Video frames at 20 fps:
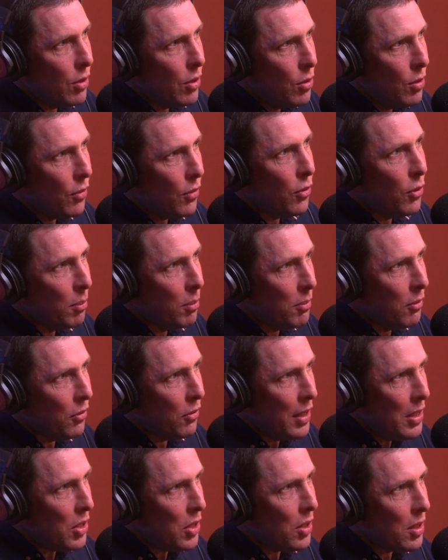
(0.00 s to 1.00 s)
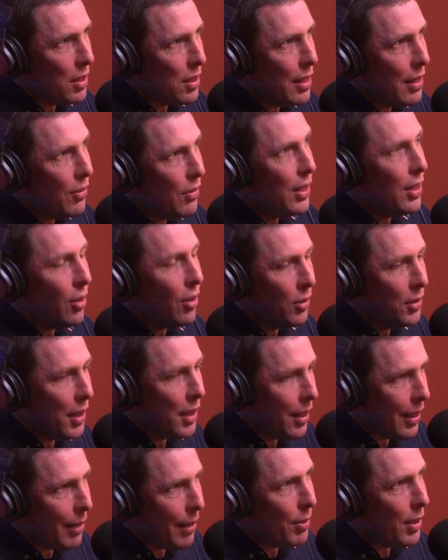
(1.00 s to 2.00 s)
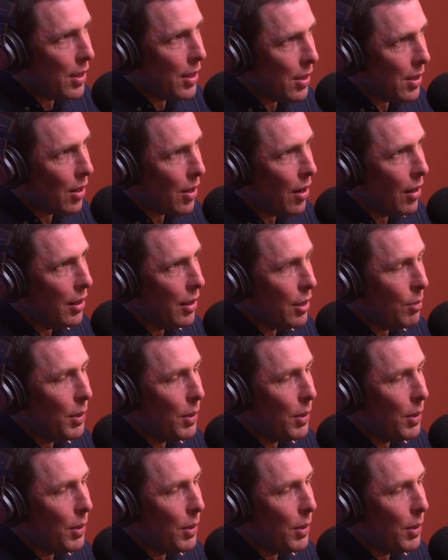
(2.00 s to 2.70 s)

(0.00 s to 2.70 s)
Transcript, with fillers: uniform finches living on the Galapagos Islands